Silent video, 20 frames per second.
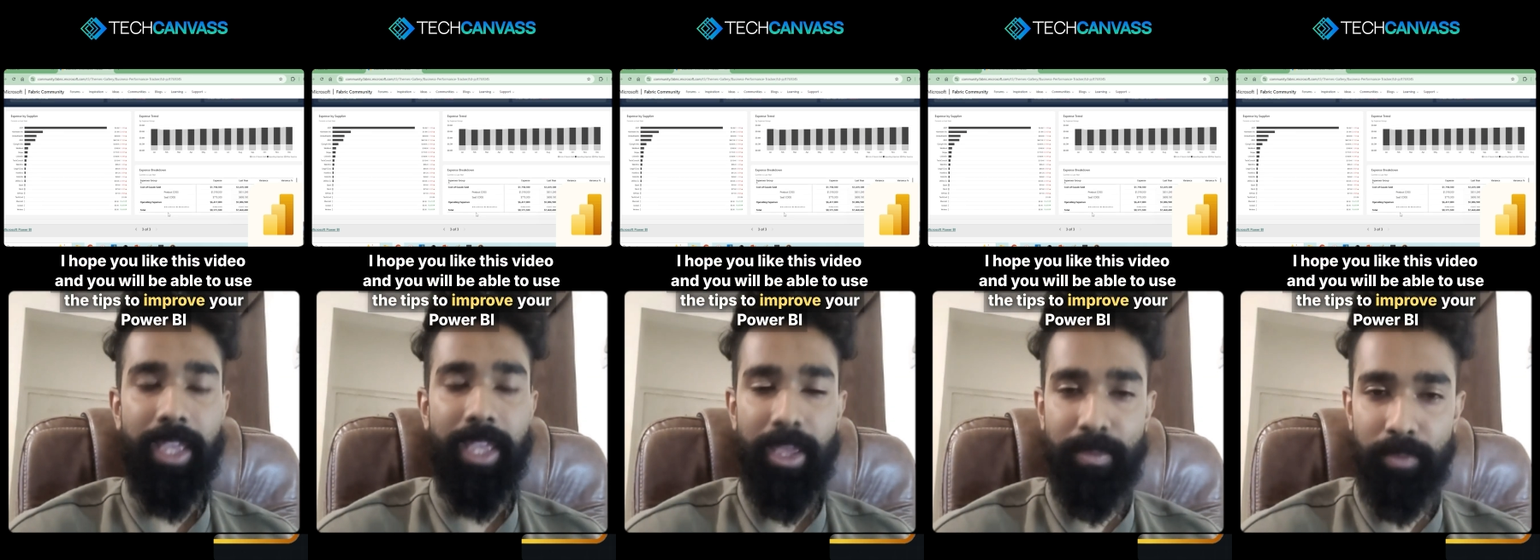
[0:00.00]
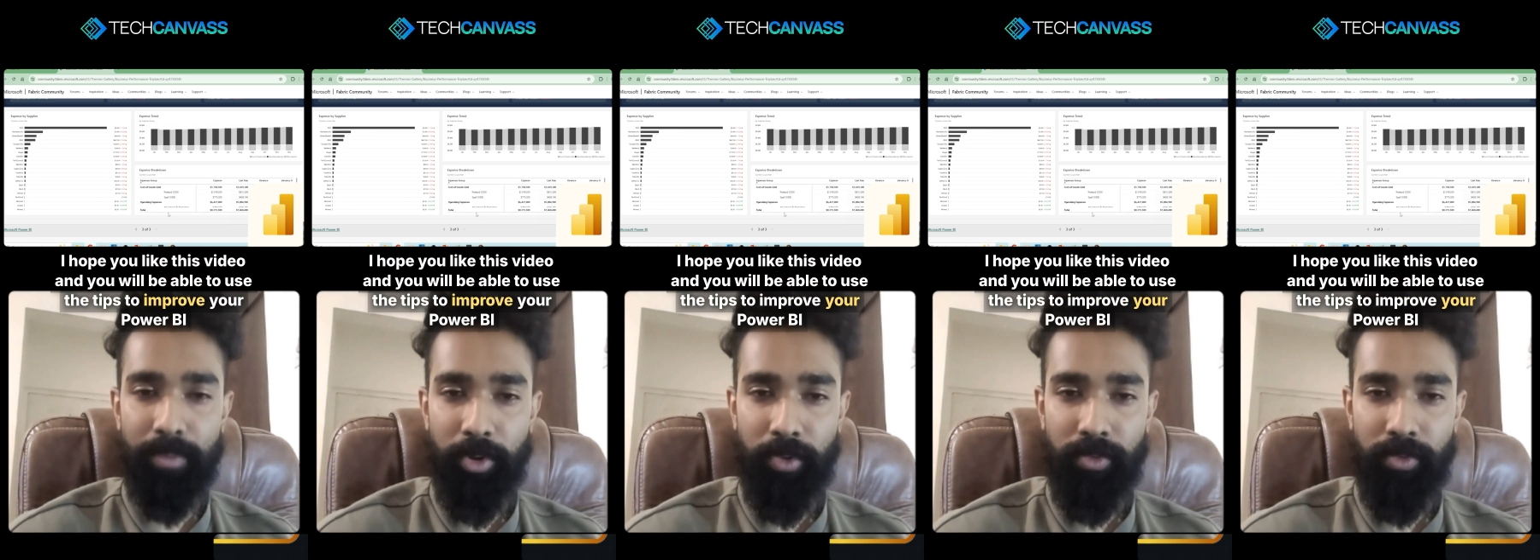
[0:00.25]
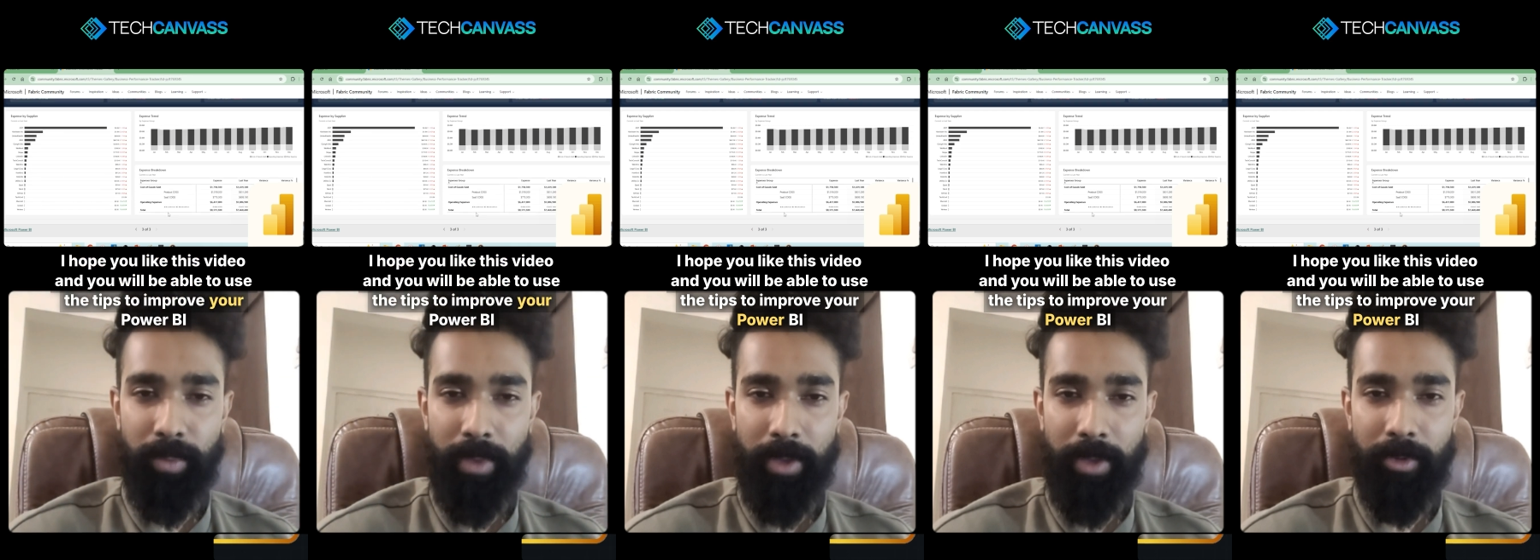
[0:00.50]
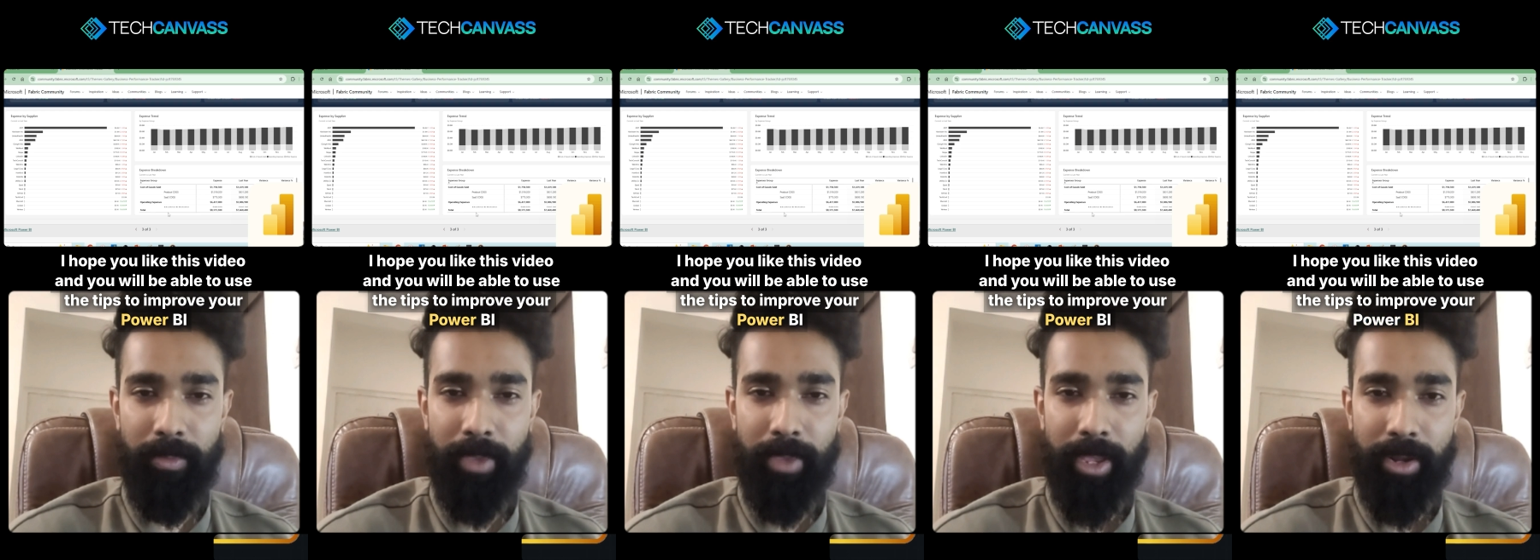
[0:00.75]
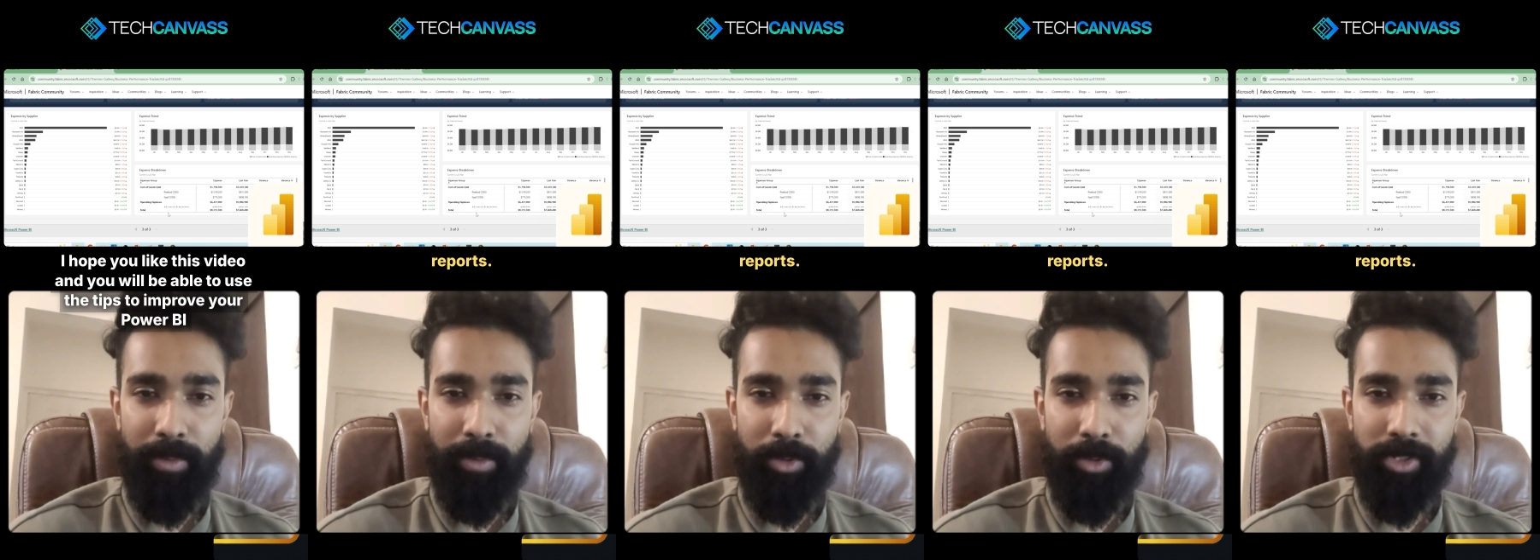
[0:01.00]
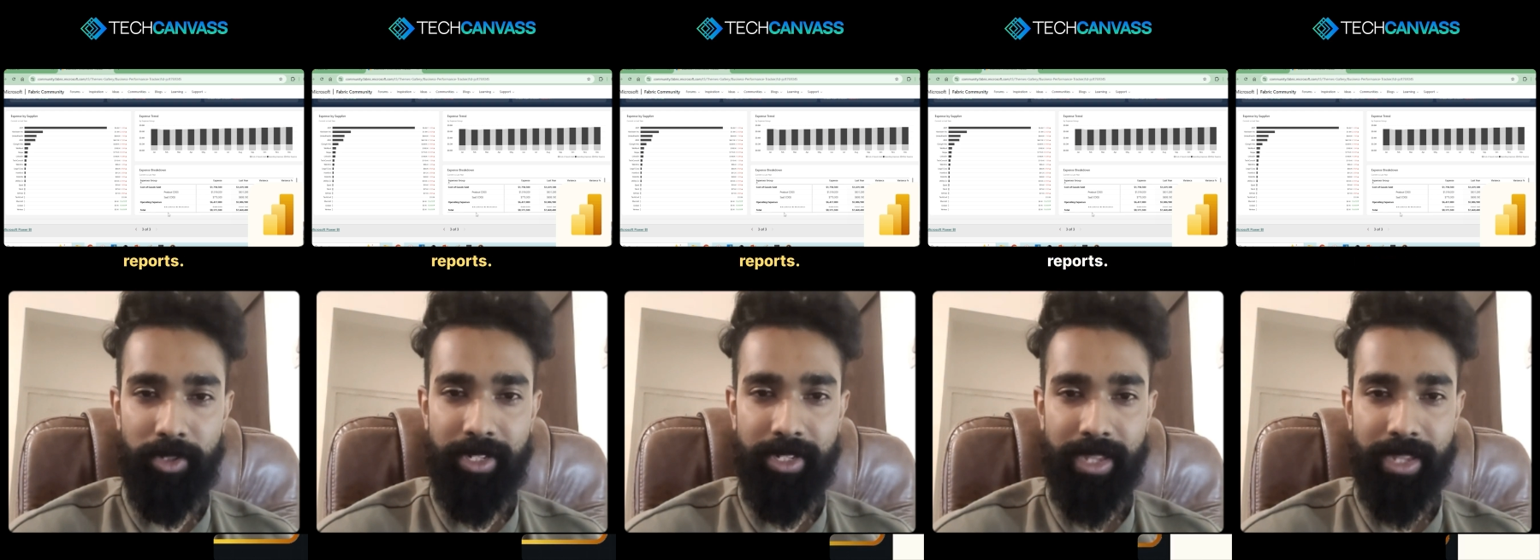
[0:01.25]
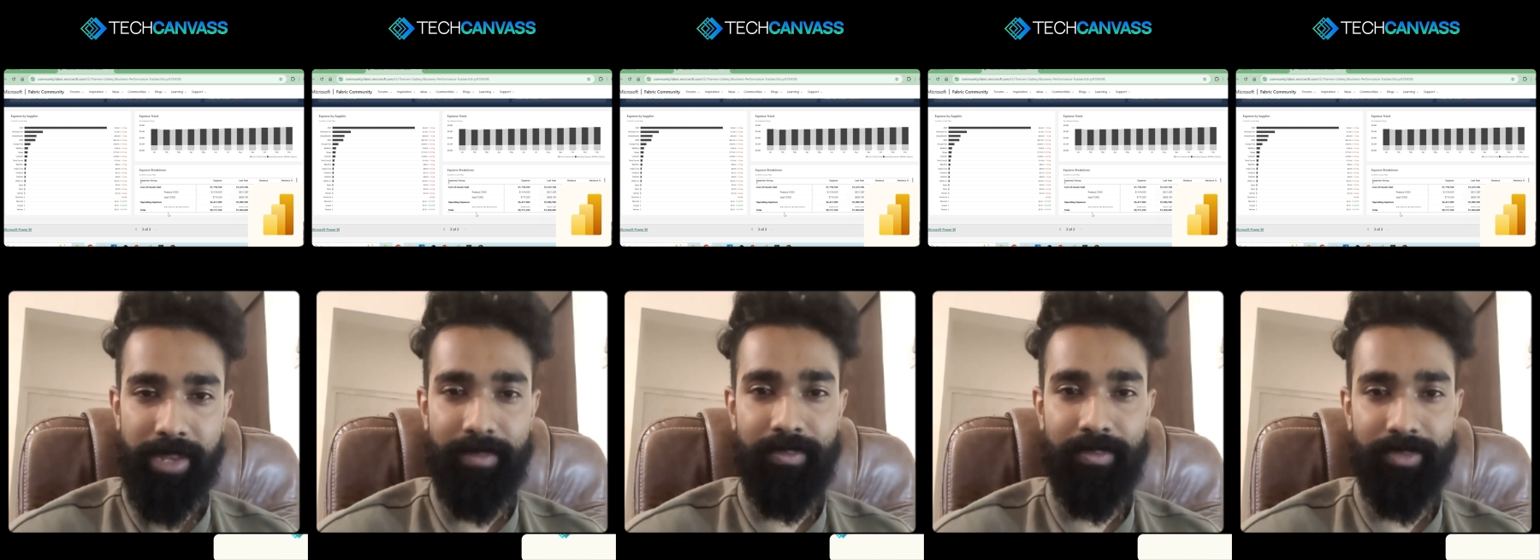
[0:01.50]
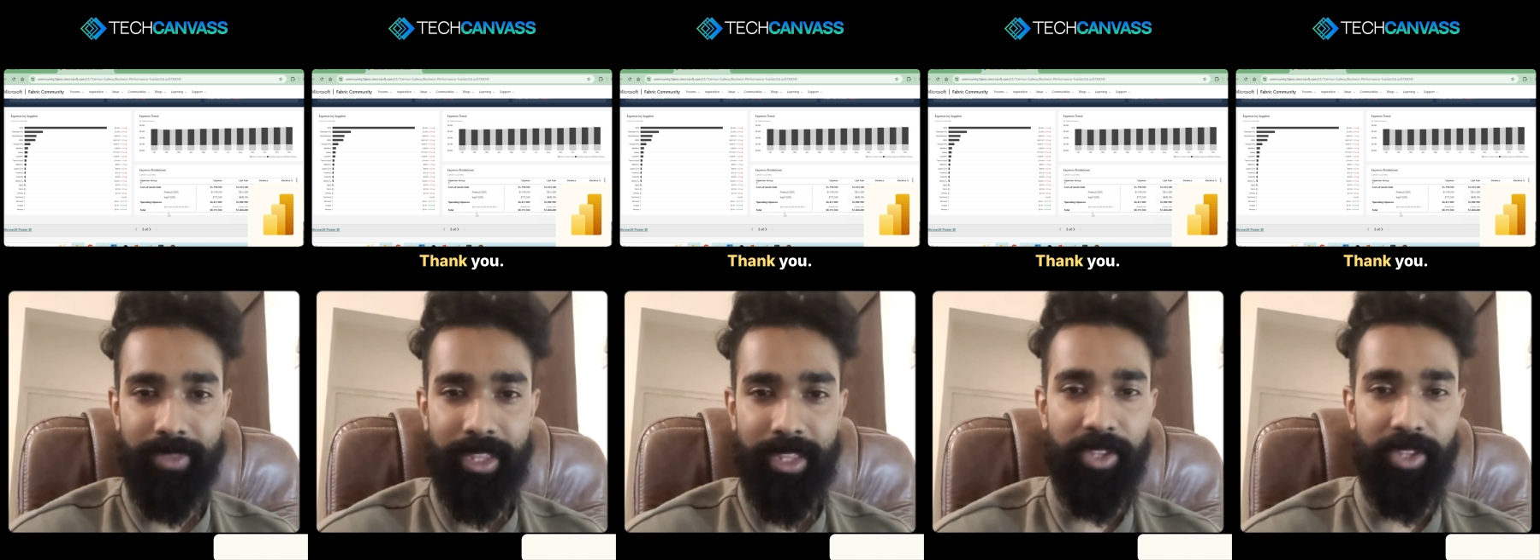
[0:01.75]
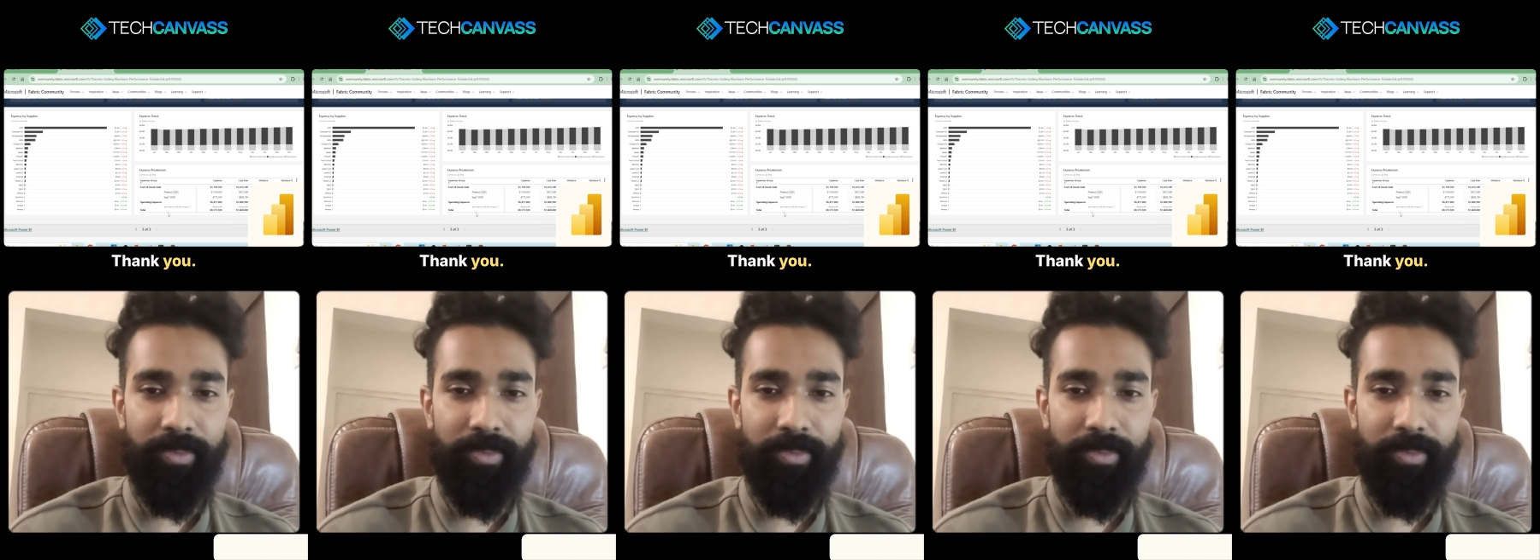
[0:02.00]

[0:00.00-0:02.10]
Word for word: improve your power bi reports design thank